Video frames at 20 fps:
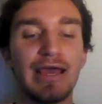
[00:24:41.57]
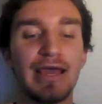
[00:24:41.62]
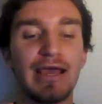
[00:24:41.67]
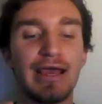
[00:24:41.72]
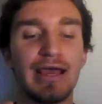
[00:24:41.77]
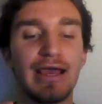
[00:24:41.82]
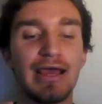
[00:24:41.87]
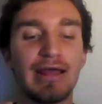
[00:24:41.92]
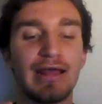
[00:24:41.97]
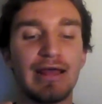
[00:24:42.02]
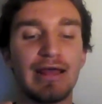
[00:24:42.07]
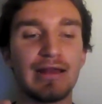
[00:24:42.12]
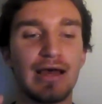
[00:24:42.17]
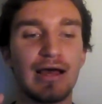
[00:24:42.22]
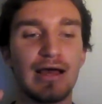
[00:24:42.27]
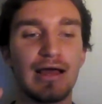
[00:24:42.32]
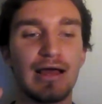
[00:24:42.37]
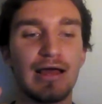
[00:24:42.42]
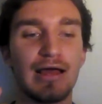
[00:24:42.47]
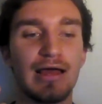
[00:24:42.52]

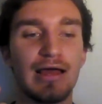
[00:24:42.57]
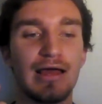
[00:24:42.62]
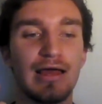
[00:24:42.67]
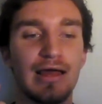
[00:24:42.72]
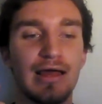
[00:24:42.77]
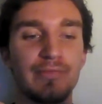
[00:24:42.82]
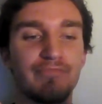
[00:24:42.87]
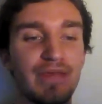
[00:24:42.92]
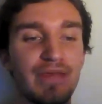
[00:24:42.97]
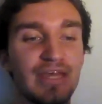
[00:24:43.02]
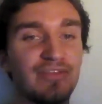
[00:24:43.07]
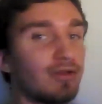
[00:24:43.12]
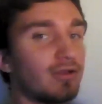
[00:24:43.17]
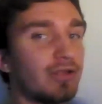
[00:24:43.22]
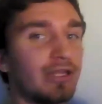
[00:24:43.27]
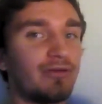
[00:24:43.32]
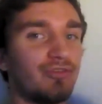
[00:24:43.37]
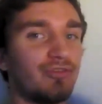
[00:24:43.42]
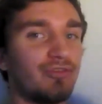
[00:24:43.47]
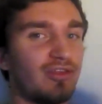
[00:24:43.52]
And
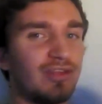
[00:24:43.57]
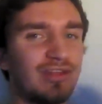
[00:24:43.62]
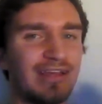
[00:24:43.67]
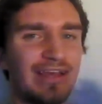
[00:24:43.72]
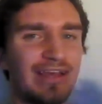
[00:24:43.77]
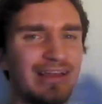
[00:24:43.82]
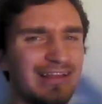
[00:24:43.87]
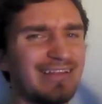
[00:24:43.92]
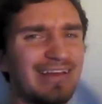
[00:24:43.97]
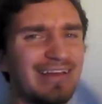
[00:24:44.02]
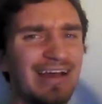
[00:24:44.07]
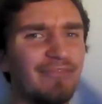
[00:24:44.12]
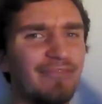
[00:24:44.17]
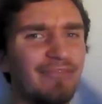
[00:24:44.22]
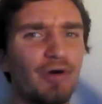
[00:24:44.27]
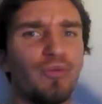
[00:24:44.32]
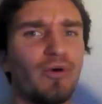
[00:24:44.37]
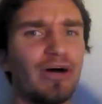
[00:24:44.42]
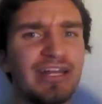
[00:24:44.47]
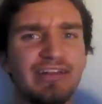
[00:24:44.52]
basically it's kind
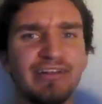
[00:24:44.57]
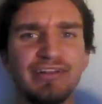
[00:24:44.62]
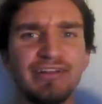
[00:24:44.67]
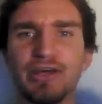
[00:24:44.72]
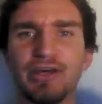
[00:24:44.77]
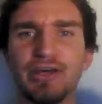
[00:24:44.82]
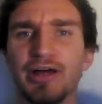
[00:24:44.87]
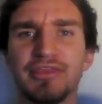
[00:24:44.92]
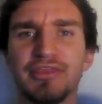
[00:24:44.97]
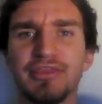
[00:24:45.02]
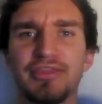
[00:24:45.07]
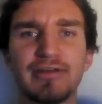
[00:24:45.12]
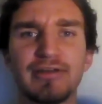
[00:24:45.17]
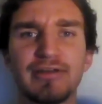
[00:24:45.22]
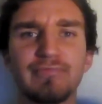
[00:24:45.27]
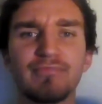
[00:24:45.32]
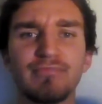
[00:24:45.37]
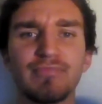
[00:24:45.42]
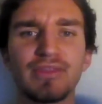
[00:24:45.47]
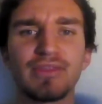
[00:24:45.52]
of a one and done
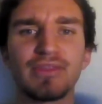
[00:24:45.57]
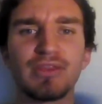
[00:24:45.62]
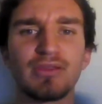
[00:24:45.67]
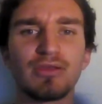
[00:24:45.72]
thing,